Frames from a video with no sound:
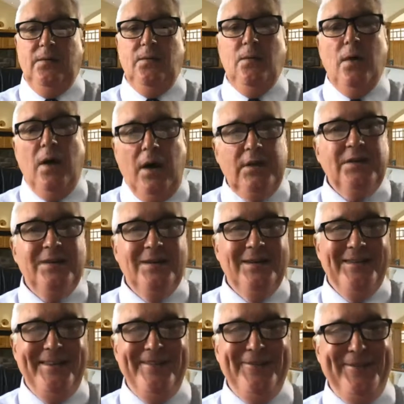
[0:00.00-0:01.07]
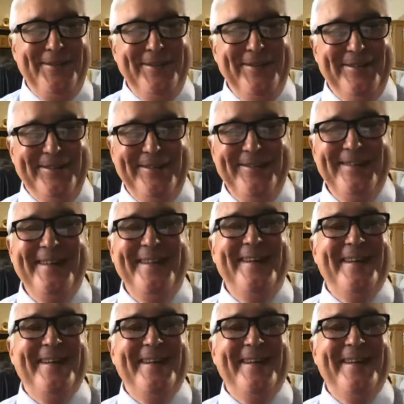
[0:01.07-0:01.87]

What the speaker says: what if you